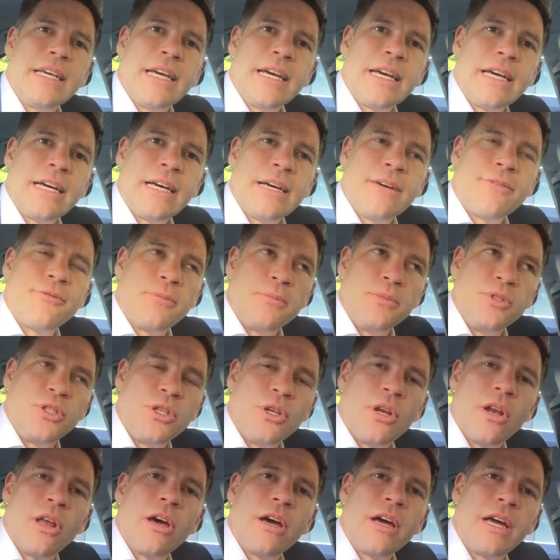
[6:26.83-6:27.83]
uh, from
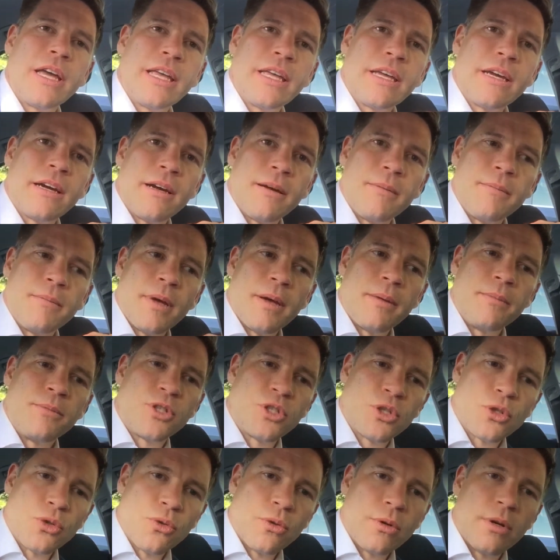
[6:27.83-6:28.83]
July, I'm, I'm,
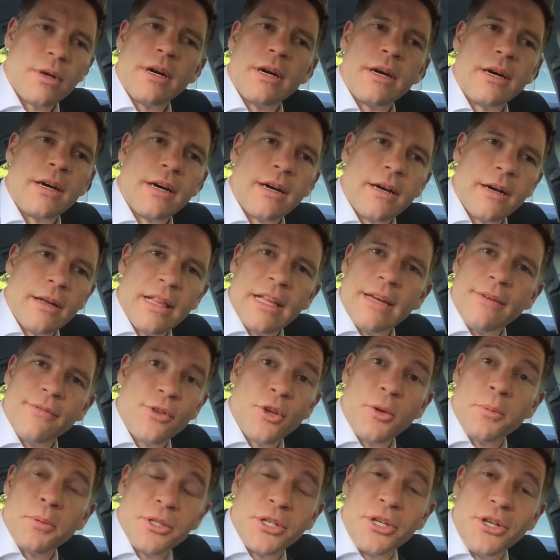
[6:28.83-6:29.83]
sure I'll have
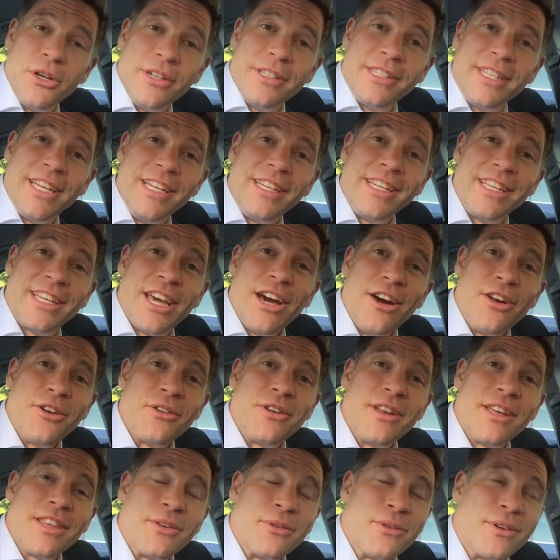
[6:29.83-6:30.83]
the opportunity to go to
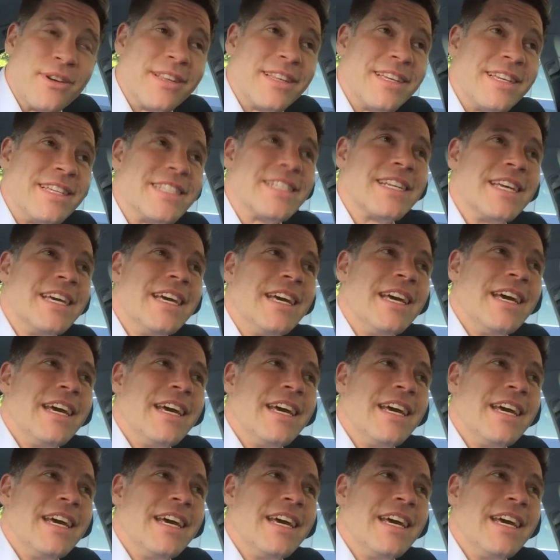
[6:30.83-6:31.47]
another one of these.